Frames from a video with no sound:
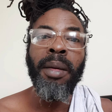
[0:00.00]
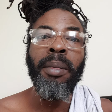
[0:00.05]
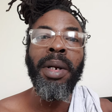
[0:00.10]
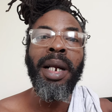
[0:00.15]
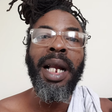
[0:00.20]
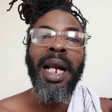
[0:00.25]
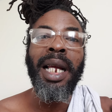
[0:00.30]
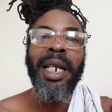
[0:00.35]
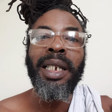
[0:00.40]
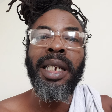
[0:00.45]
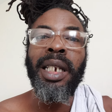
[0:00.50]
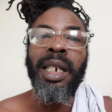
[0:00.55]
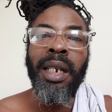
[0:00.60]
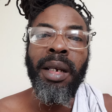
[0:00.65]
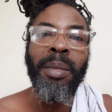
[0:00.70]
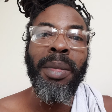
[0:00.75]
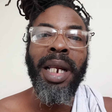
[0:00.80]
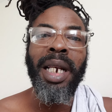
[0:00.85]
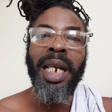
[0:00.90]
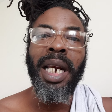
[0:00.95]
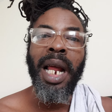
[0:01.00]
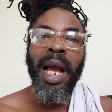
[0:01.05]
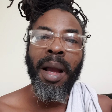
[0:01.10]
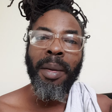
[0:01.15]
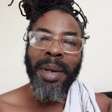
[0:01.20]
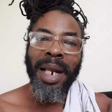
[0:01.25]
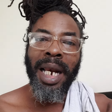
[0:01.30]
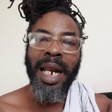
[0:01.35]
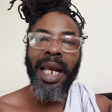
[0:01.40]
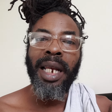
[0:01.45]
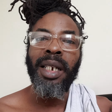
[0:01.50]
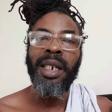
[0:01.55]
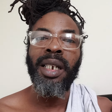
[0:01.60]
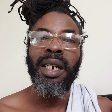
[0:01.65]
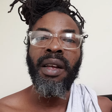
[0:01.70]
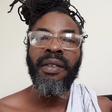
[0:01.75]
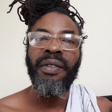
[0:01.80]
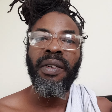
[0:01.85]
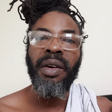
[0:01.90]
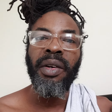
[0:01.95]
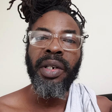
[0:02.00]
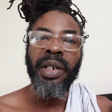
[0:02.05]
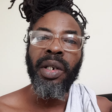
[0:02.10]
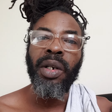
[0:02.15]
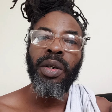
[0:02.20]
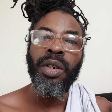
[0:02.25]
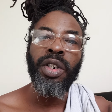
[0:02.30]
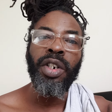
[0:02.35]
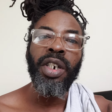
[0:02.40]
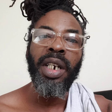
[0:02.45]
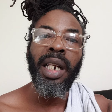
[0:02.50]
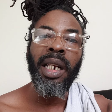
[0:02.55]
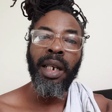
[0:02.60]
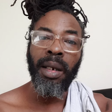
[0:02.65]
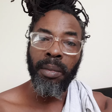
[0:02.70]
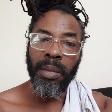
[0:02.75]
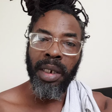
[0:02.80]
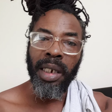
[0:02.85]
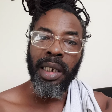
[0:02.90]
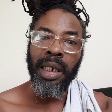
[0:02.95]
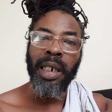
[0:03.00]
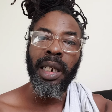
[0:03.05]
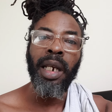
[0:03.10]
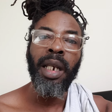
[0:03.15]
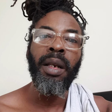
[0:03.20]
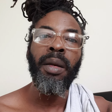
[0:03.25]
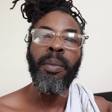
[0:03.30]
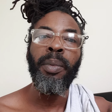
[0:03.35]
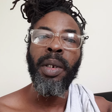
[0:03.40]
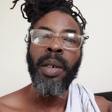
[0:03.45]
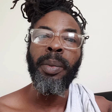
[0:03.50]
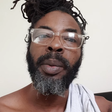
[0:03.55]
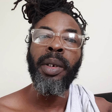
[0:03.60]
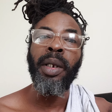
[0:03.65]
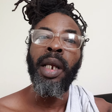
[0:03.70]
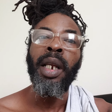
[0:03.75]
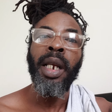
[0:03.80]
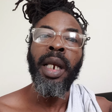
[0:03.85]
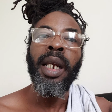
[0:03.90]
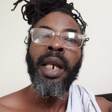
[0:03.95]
Because gay man normalize in a foreign country and them think they're, you know, people.